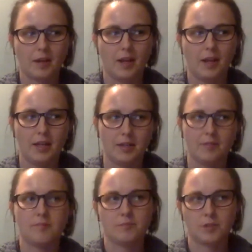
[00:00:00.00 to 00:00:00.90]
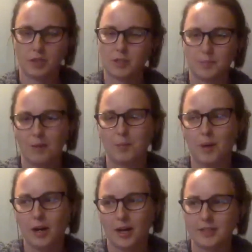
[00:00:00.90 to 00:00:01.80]
in Sargent Mountain
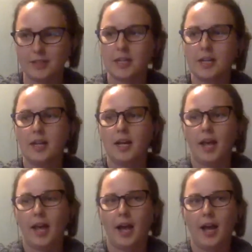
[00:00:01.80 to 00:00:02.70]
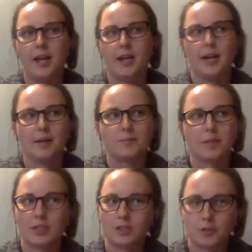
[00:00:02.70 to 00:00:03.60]
Pond and
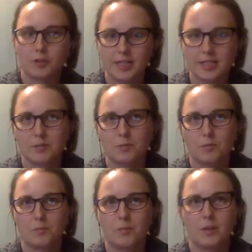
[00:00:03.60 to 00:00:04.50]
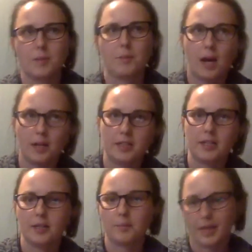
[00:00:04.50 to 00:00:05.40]
kind of trace the pollen and
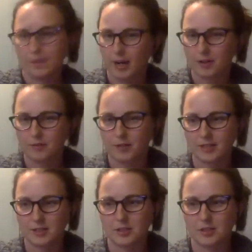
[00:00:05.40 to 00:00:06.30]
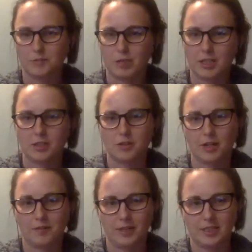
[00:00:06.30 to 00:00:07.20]
the plant macrofossils to reconstruct
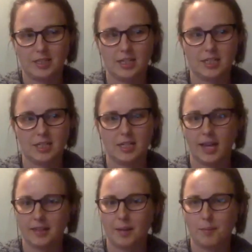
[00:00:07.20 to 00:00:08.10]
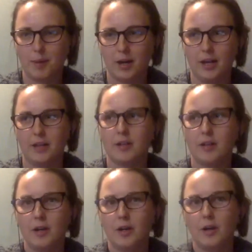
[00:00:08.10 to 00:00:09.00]
vegetation at that pond
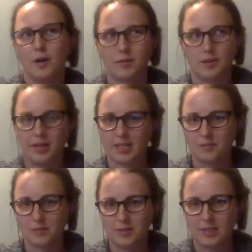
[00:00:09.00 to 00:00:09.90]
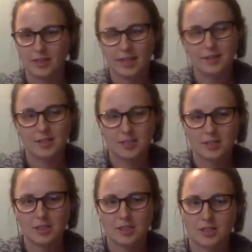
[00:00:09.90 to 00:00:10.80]
over the last 15,000
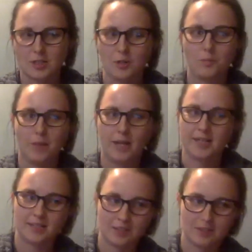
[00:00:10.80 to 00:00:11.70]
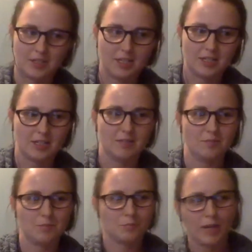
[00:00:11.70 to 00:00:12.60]
years. So as a dissertation
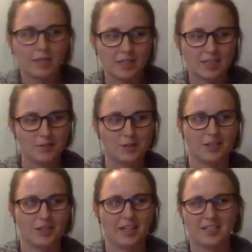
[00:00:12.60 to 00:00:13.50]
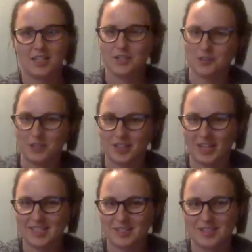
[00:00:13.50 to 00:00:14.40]
project, I was looking at change over the
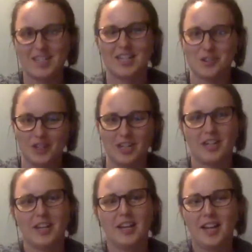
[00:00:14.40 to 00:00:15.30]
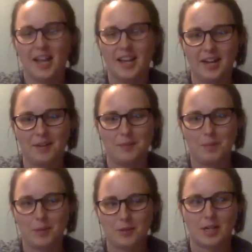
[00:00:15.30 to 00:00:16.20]
last century, and now my
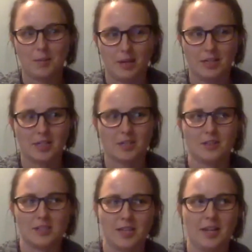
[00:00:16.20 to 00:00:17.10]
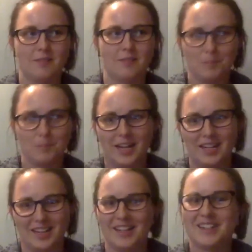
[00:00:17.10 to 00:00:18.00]
postdoc project looks at
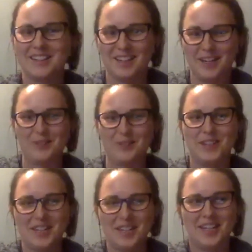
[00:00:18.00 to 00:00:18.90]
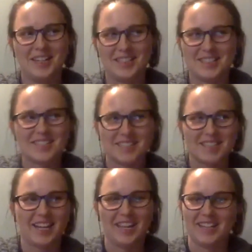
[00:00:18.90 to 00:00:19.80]
millennia. I just
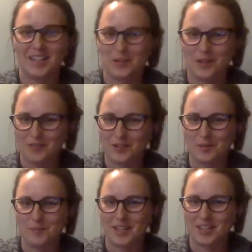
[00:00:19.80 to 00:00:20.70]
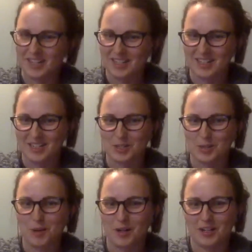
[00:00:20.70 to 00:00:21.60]
can't get away from Acadia National
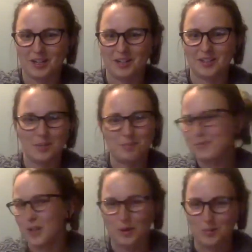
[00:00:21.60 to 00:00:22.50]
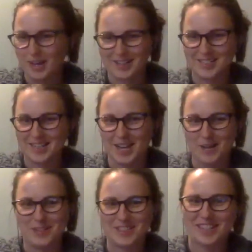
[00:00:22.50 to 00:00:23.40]
Park, and I'll keep going back in time
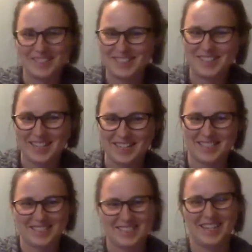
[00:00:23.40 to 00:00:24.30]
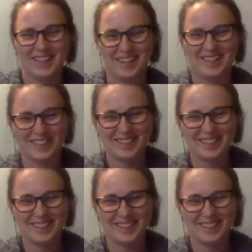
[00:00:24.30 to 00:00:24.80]
as long as it takes to stay there.